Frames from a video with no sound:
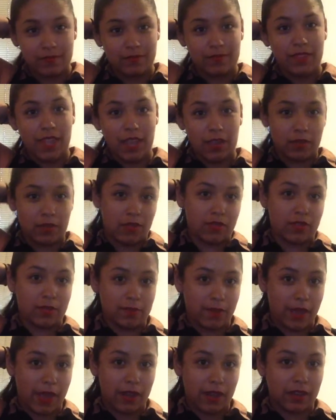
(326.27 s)
Now going
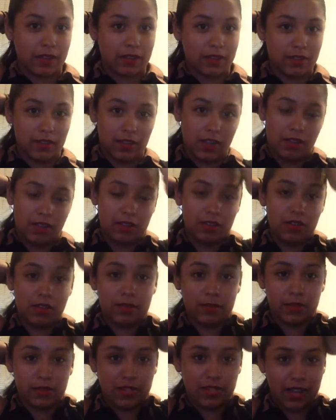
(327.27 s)
back on
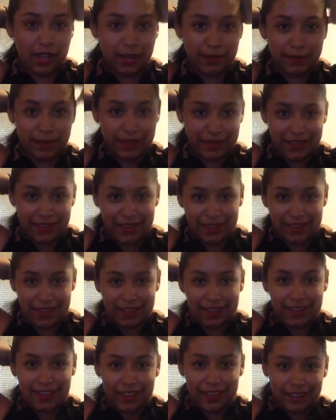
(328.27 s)
normal time,
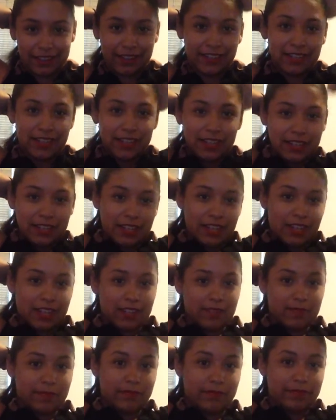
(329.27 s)
now
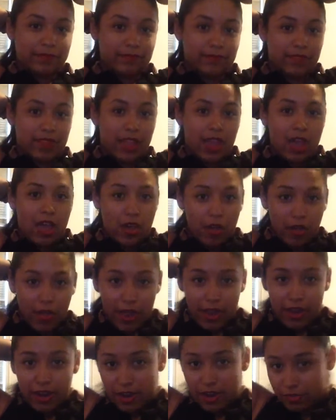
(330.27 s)

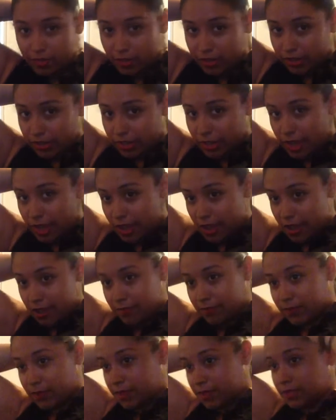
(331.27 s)
I already
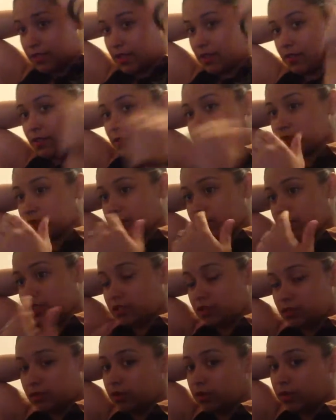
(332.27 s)
have myself
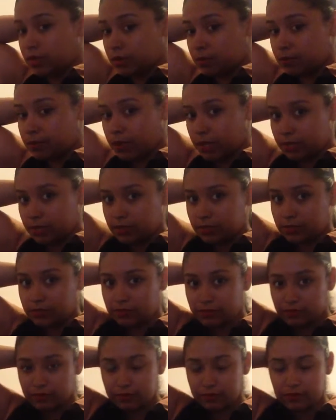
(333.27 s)
into a good bun,
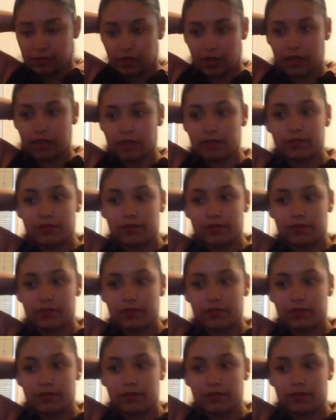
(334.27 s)
right?